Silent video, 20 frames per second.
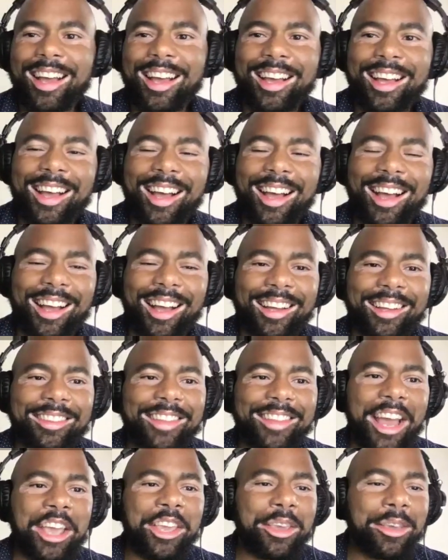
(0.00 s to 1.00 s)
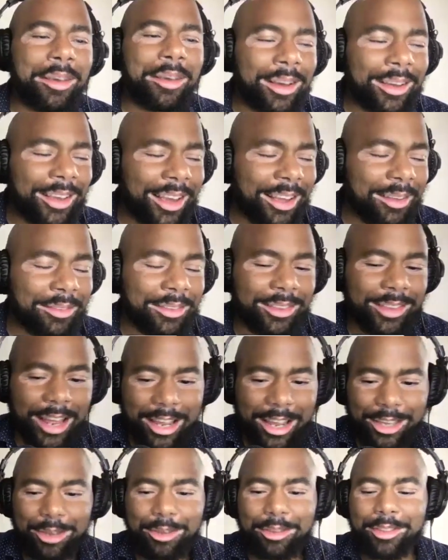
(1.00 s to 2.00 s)
Yeah. Thank you again.
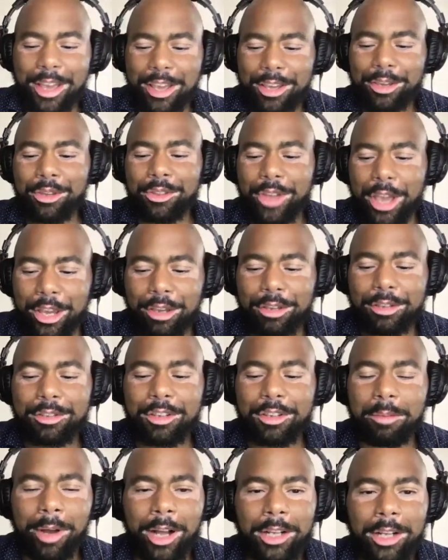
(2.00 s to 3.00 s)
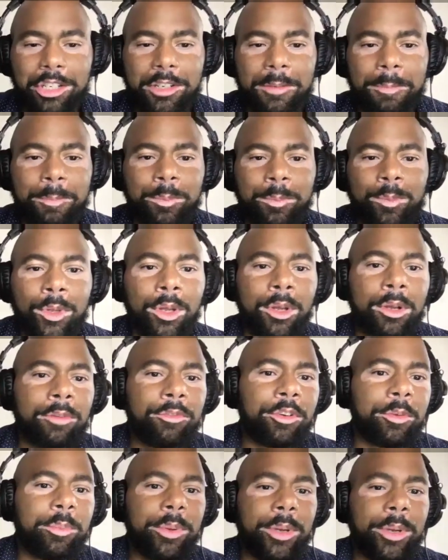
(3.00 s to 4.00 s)
Thank you so much
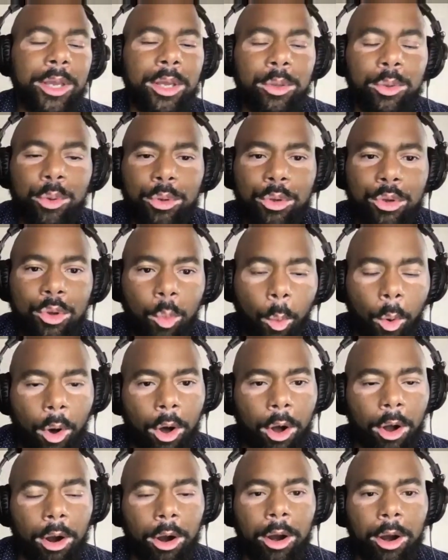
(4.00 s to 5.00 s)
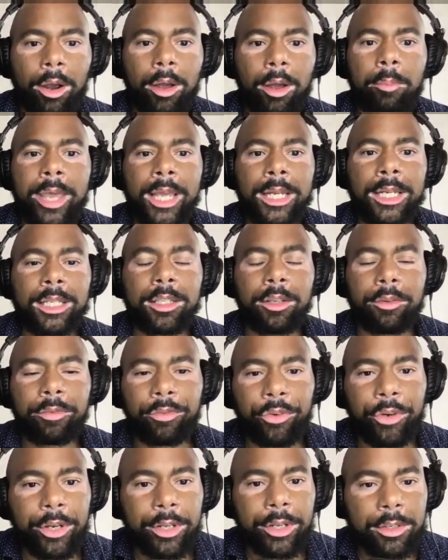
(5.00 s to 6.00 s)
for being who you are, making a
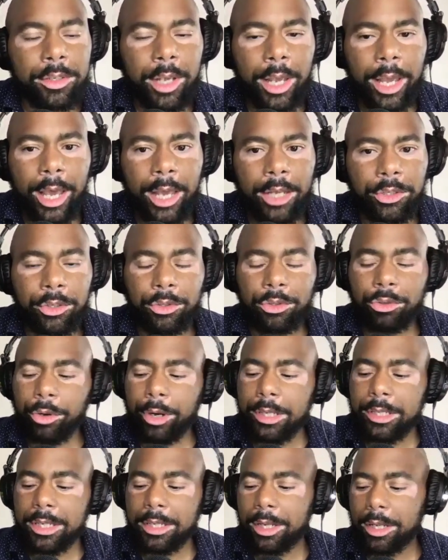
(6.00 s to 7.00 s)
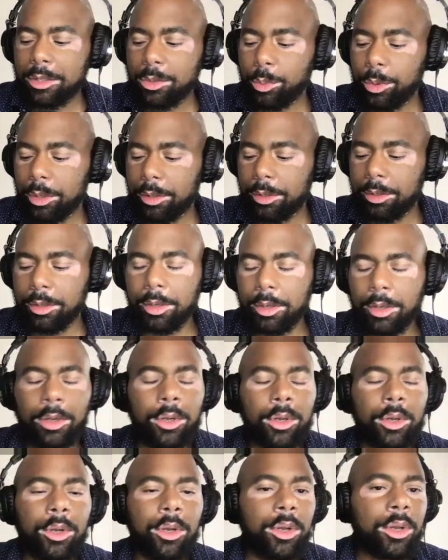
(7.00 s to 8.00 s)
difference, and just gracing us with
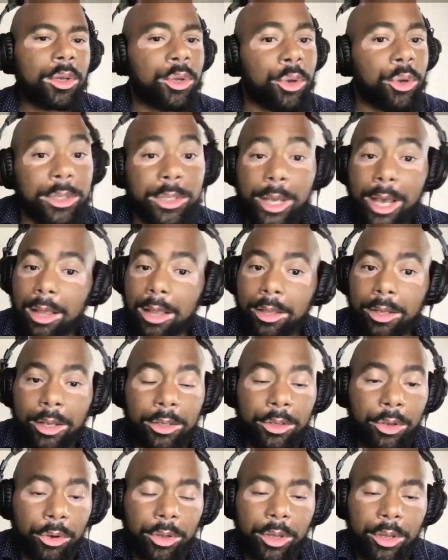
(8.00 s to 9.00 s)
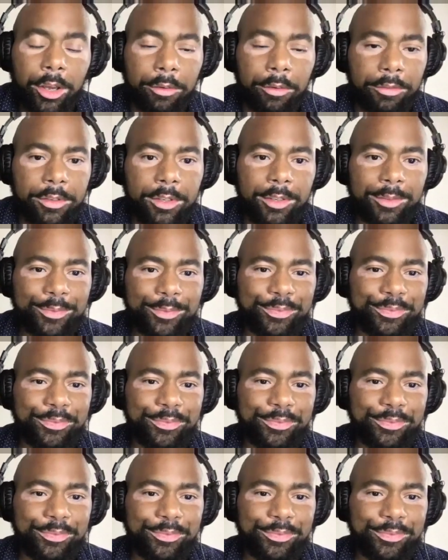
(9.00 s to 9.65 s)
your talent and your gift.